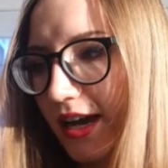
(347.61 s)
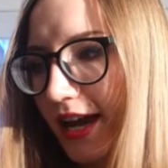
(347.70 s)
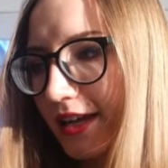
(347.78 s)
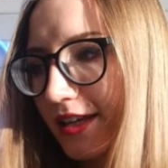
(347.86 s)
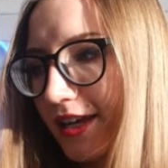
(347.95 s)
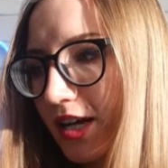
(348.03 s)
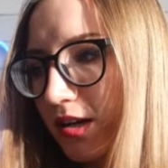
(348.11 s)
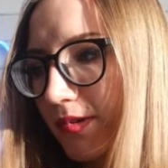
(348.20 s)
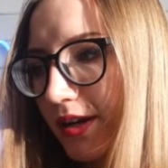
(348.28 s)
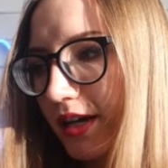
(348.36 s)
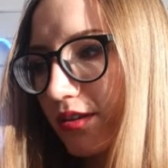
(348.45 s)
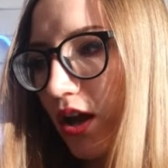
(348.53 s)
And here we
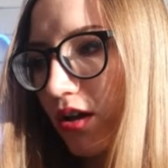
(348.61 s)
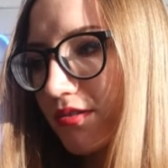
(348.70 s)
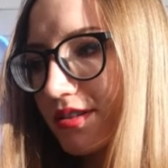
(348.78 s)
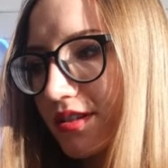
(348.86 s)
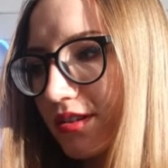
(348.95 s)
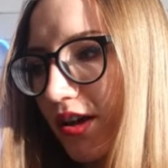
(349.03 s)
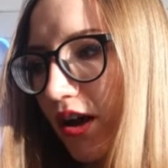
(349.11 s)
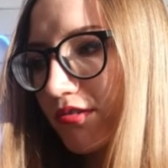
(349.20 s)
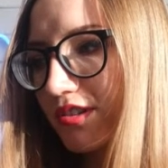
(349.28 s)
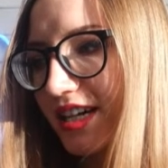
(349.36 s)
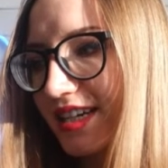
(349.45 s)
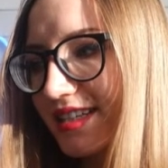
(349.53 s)
can also
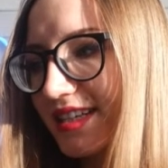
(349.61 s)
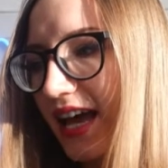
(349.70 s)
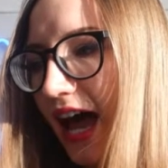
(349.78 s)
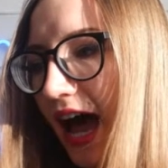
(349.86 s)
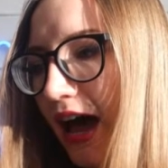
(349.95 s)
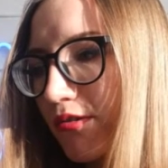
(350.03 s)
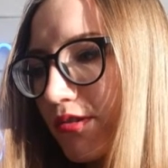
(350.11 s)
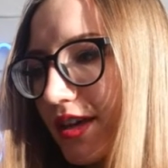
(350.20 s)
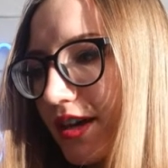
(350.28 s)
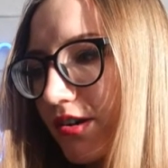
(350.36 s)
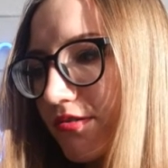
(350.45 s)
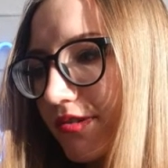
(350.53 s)
notice how
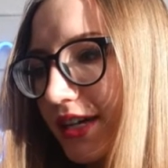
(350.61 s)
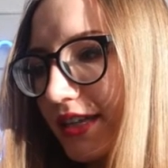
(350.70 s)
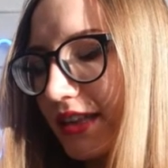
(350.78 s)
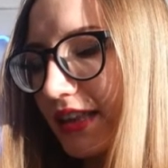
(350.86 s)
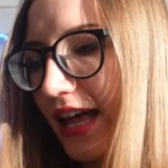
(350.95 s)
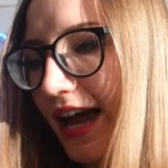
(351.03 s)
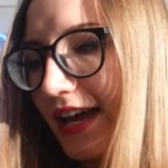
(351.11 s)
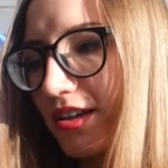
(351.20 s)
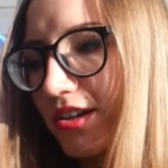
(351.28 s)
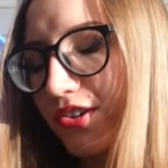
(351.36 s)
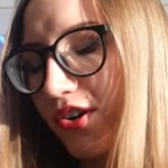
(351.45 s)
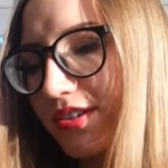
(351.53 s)
the green line
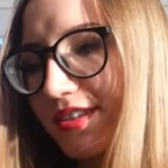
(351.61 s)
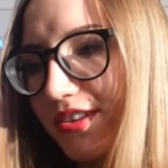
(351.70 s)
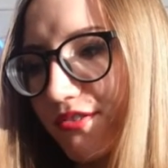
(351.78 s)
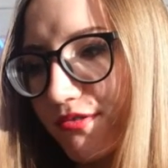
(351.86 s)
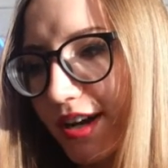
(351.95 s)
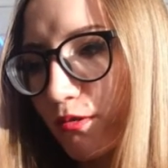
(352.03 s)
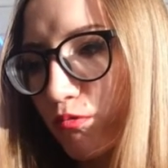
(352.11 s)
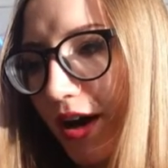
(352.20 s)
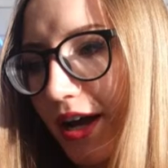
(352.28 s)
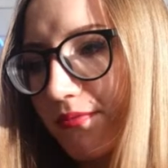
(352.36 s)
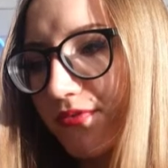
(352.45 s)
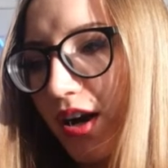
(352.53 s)
crossed the red
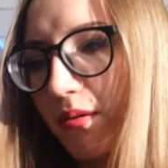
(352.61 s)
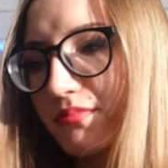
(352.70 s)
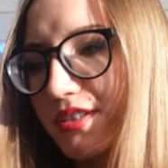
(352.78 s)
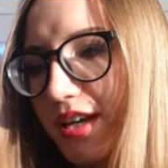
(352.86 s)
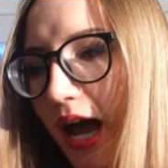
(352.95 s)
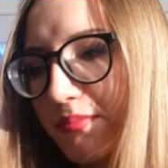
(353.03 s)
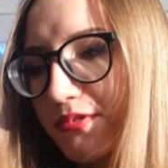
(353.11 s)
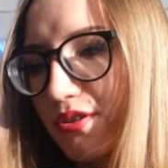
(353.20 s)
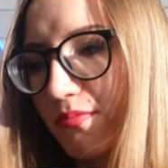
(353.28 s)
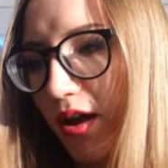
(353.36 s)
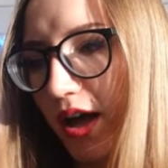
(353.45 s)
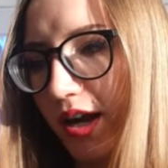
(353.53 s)
one from top to
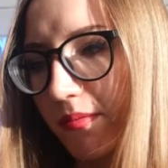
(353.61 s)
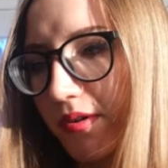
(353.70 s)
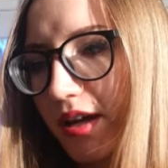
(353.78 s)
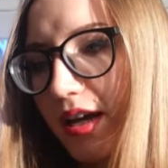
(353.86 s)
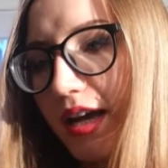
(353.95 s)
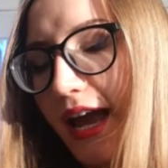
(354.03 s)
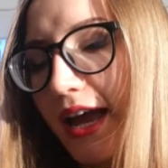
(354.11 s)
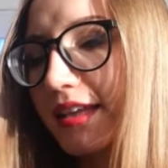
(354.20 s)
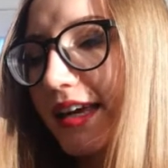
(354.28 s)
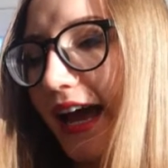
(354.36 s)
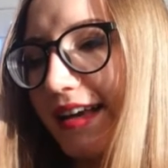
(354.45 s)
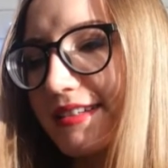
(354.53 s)
bottom.
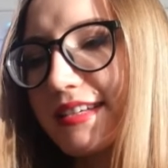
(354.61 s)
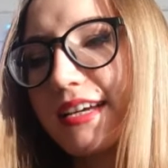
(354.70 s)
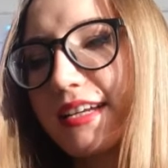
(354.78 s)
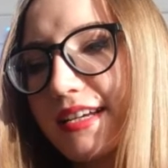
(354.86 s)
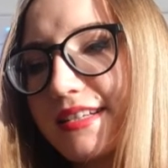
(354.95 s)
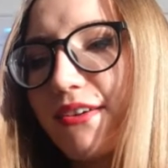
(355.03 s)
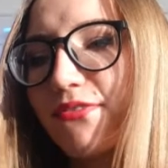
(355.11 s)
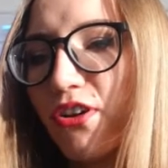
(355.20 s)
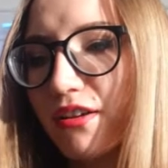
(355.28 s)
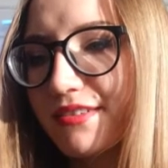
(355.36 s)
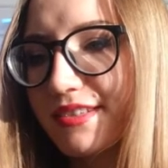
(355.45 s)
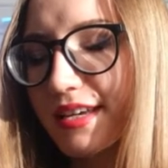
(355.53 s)
And guys, it is a
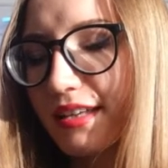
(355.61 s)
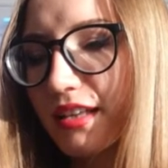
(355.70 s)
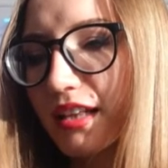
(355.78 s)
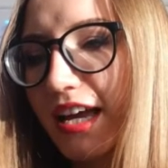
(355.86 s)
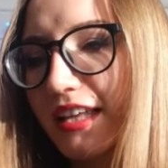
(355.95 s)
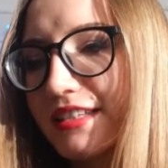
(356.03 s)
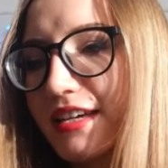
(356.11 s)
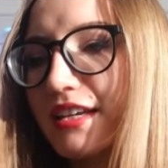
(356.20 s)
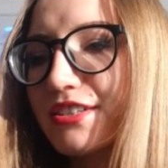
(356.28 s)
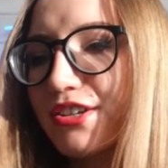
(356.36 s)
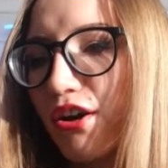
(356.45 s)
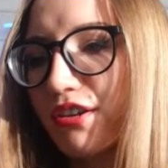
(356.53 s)
false signal and I
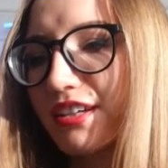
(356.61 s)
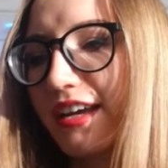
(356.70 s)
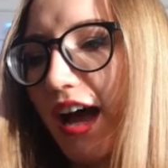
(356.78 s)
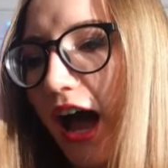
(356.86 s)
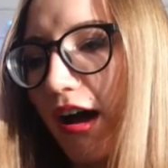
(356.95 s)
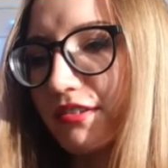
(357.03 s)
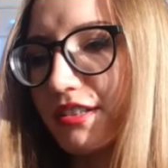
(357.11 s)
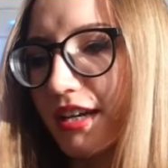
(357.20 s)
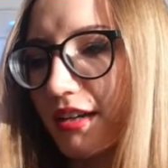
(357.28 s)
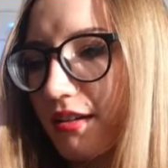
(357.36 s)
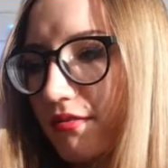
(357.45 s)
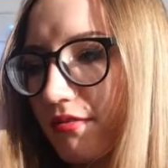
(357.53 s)
don't count it.